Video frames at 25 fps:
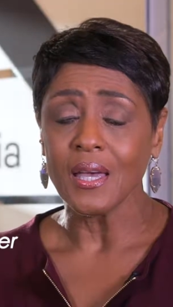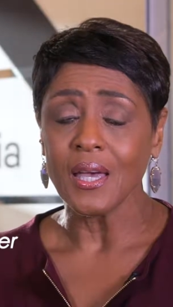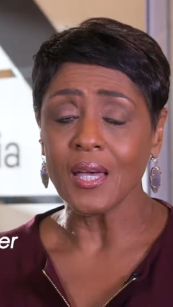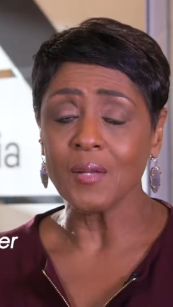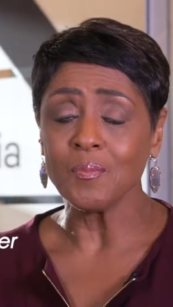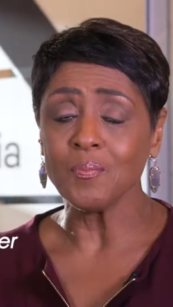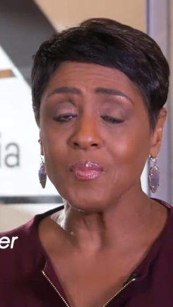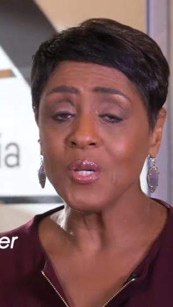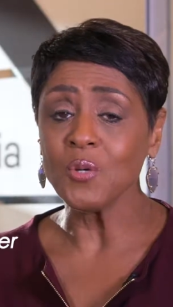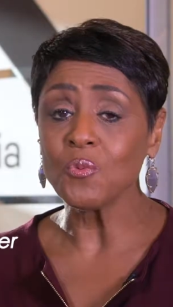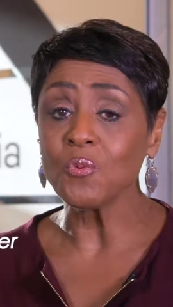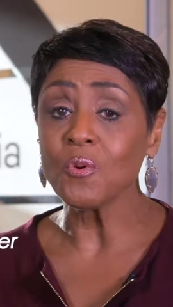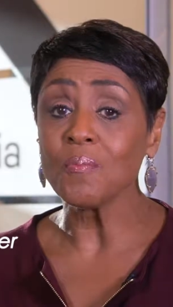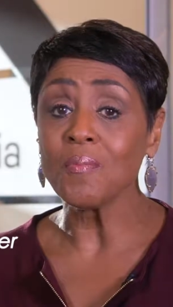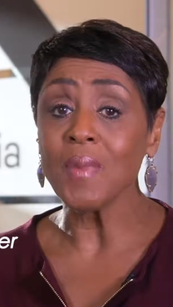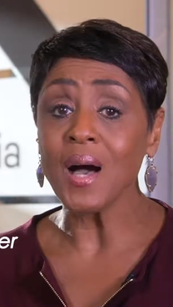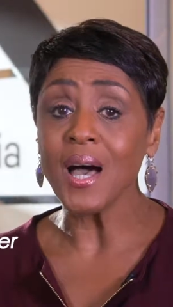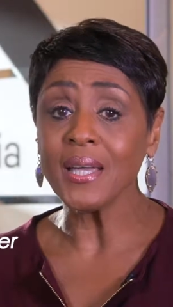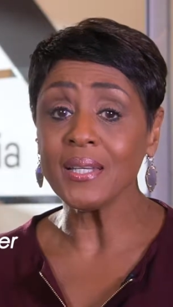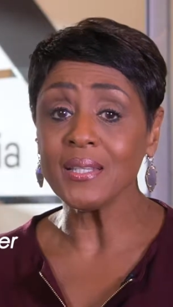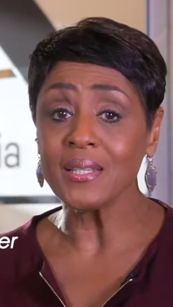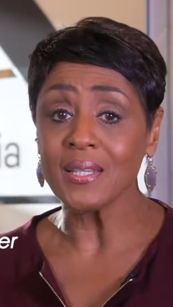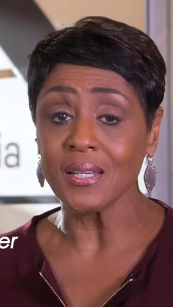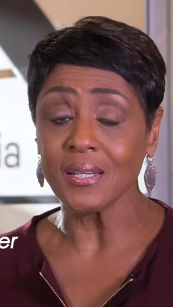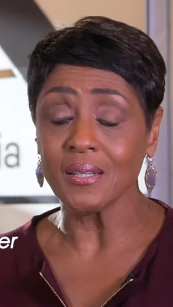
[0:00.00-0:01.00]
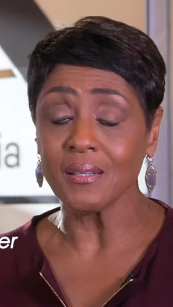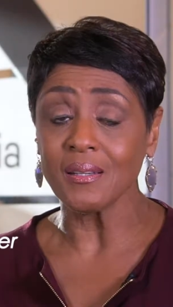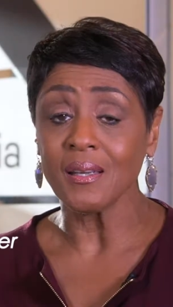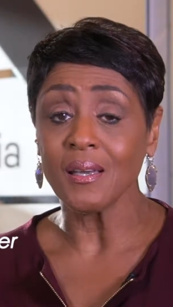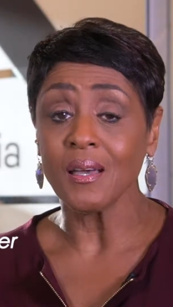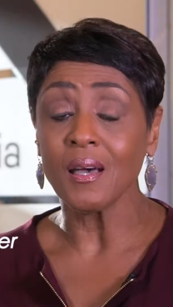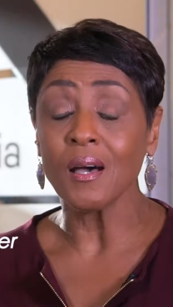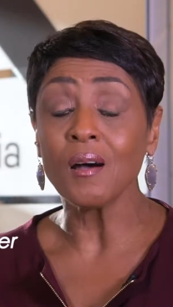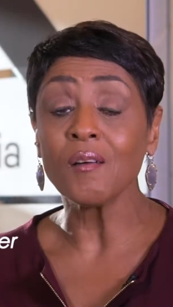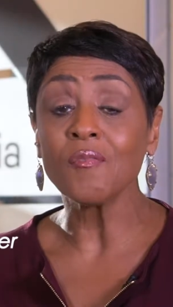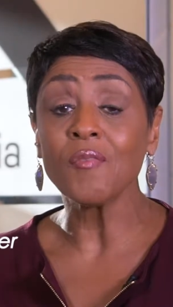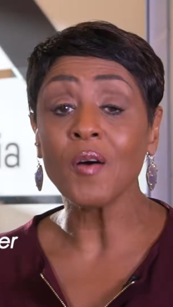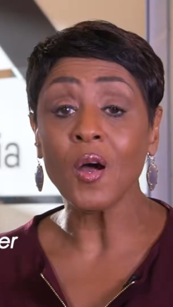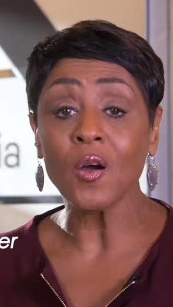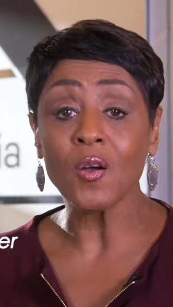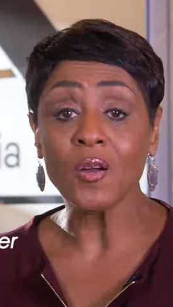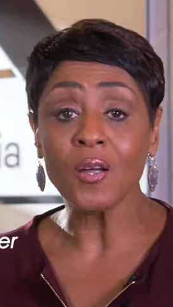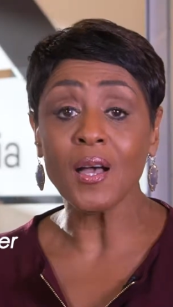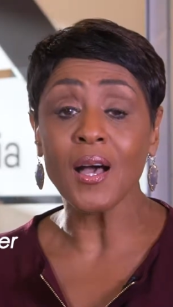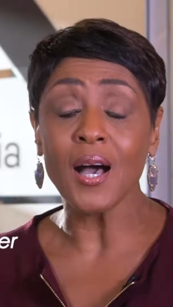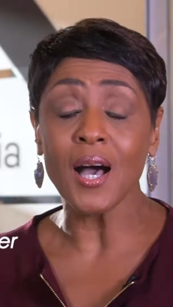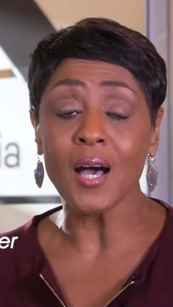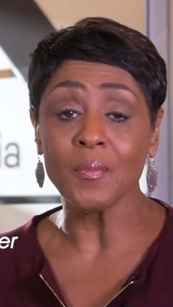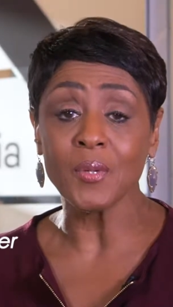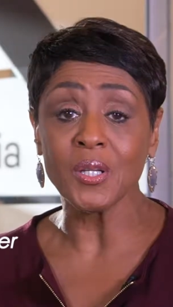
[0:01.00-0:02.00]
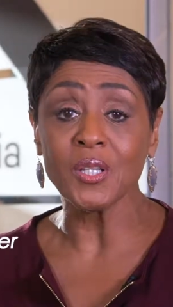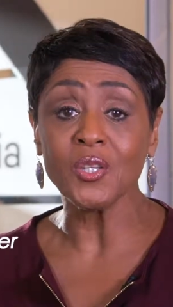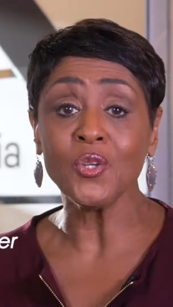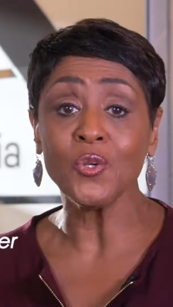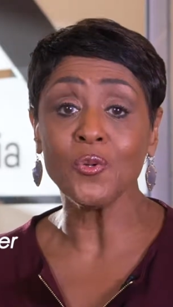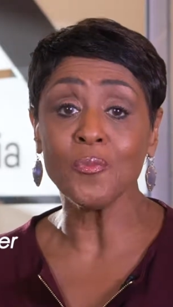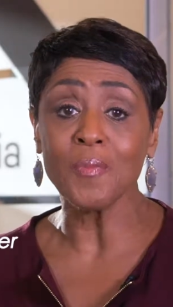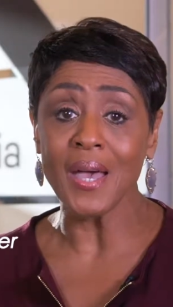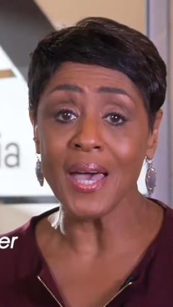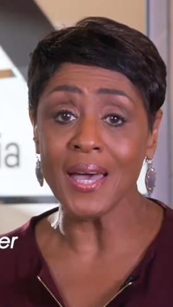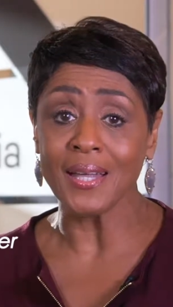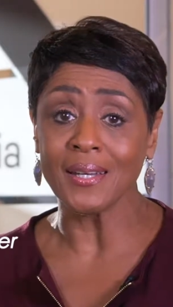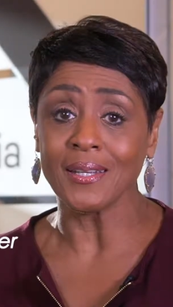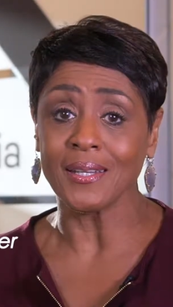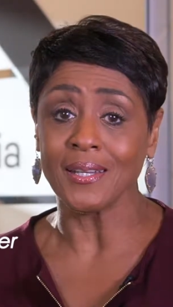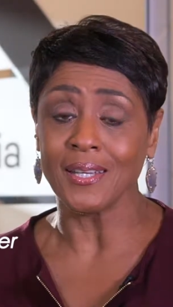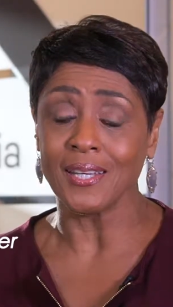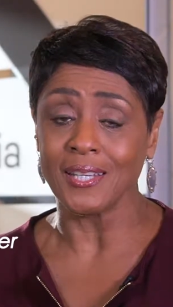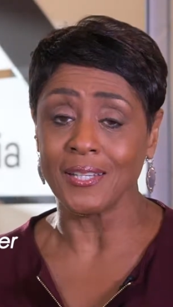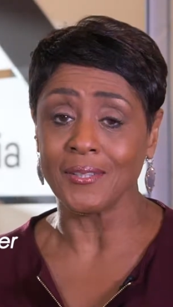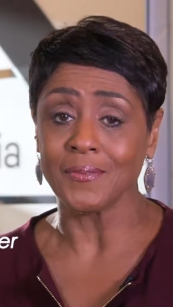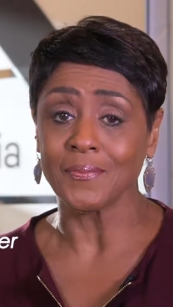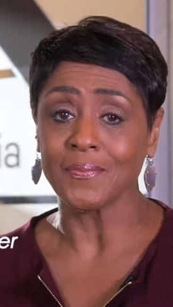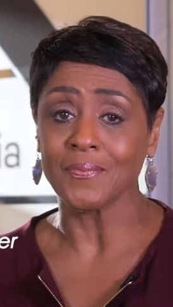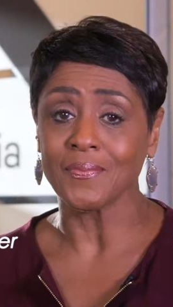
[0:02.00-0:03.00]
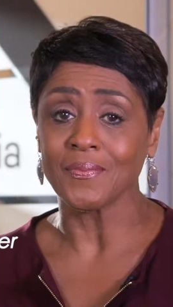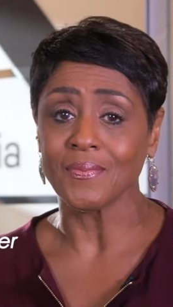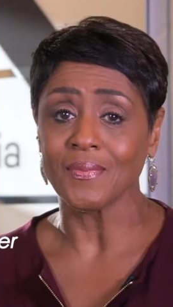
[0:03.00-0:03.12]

and be reminded of our common humanity.